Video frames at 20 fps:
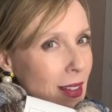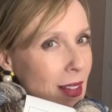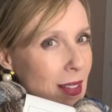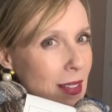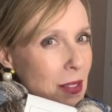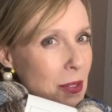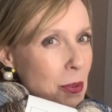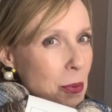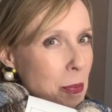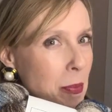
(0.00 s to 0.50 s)

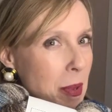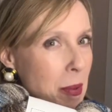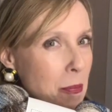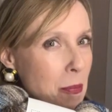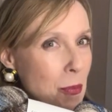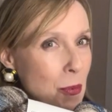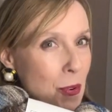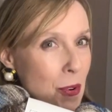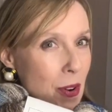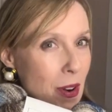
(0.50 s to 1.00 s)
little bit
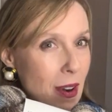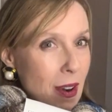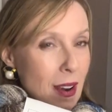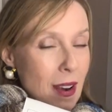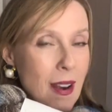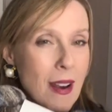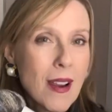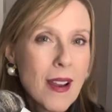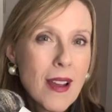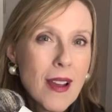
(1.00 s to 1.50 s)
more
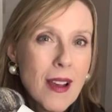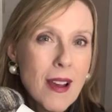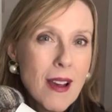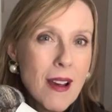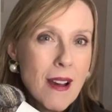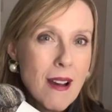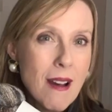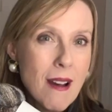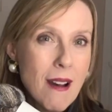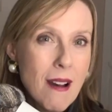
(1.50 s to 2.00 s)

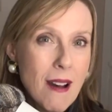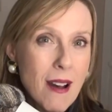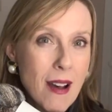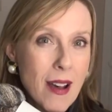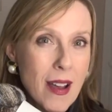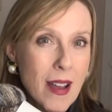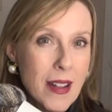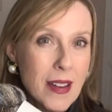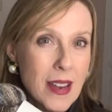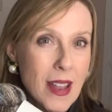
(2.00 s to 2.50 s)

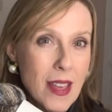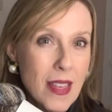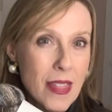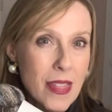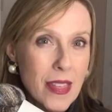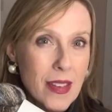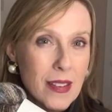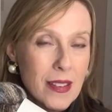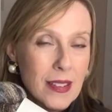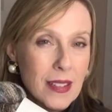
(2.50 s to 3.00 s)
on
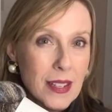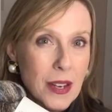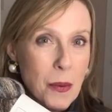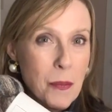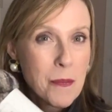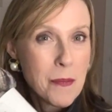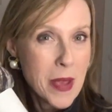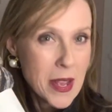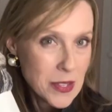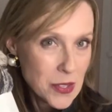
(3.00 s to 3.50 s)
the, you know,
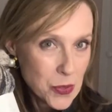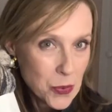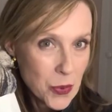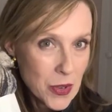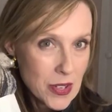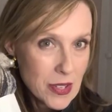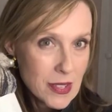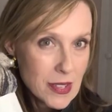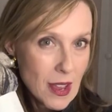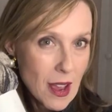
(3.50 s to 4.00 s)

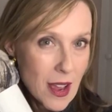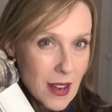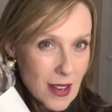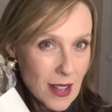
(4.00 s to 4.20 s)
menswear side.